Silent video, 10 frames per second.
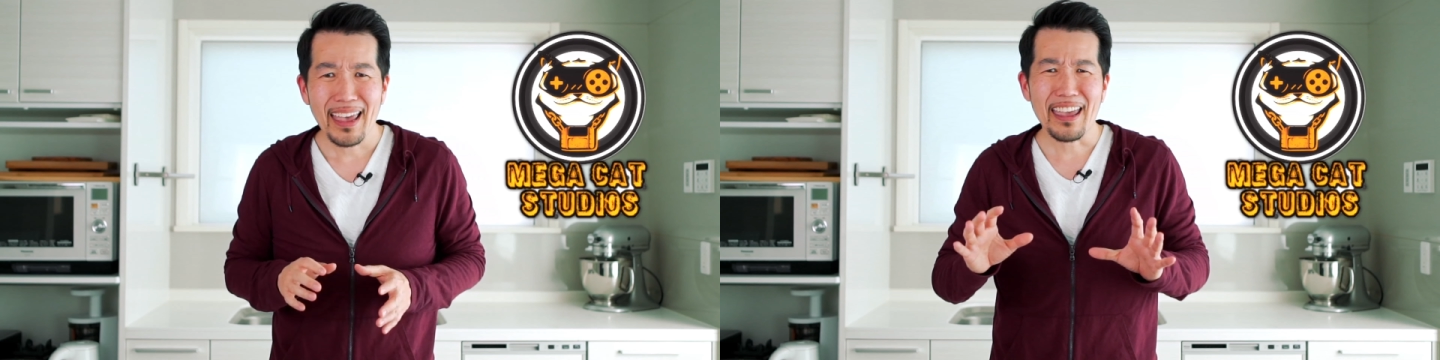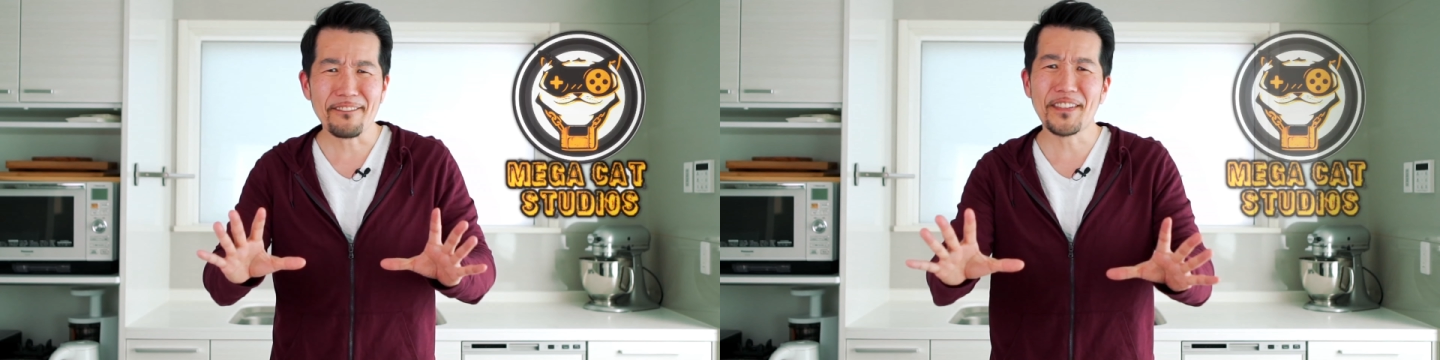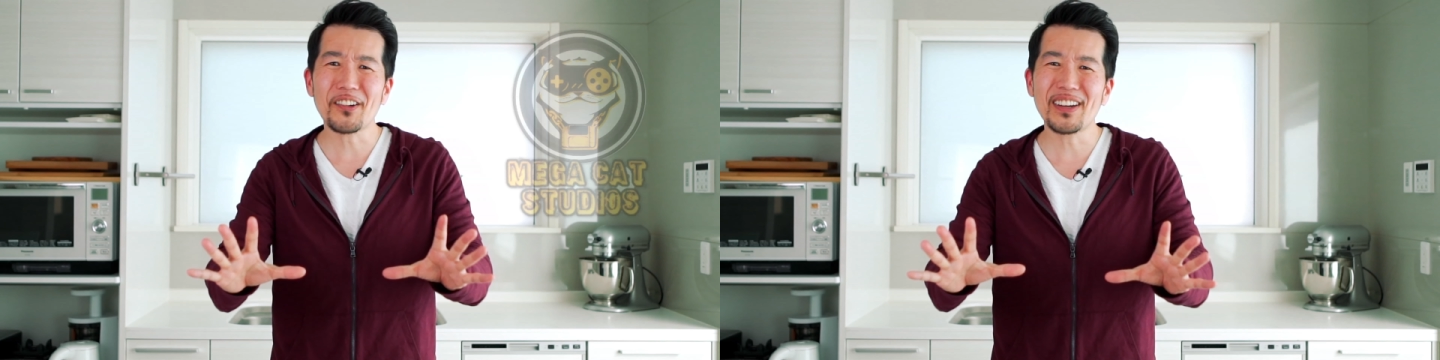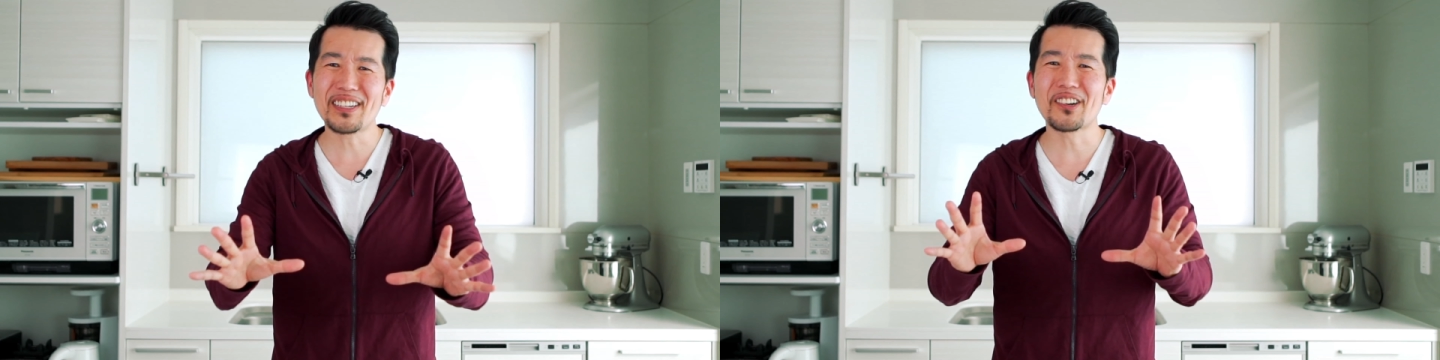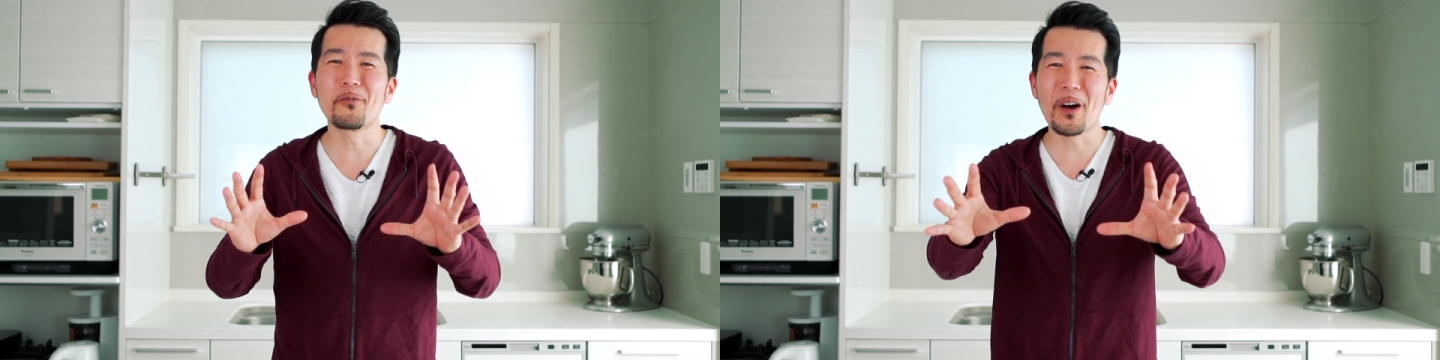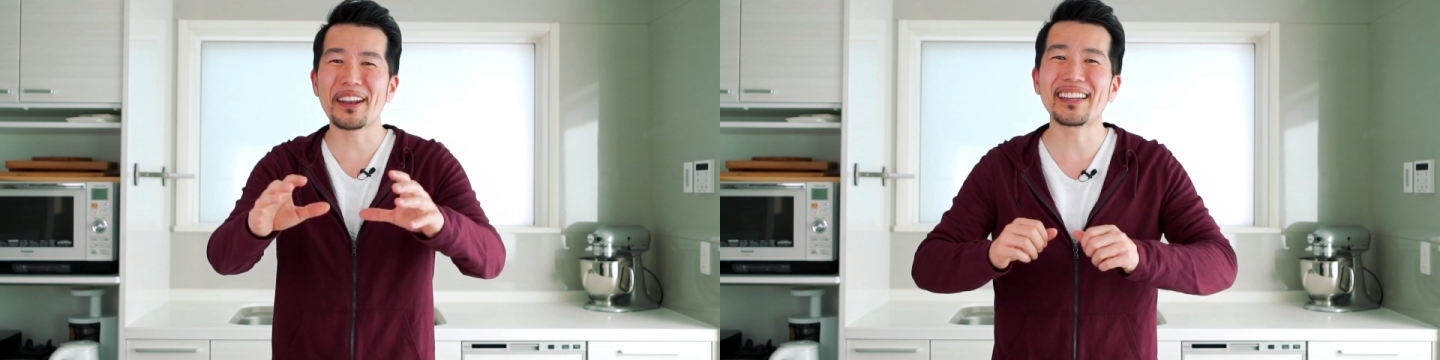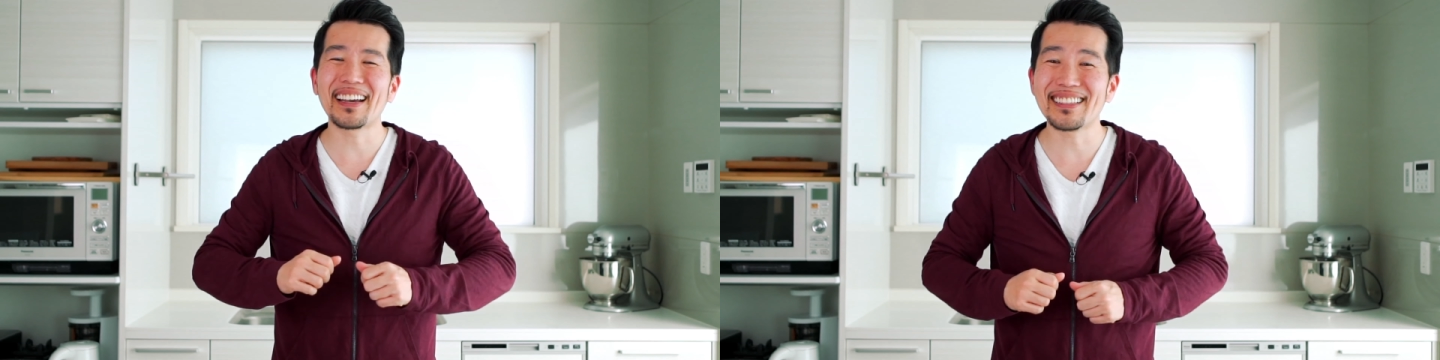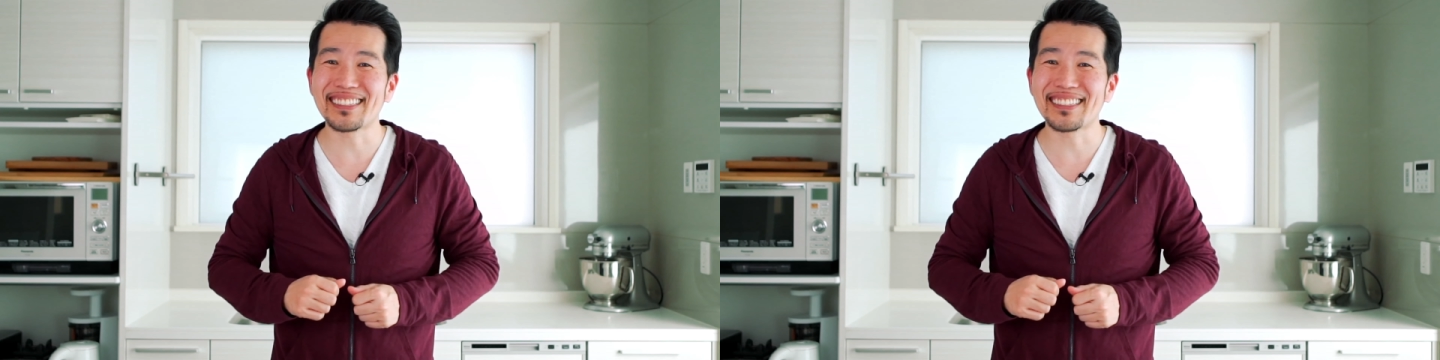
If you're into run-and-gun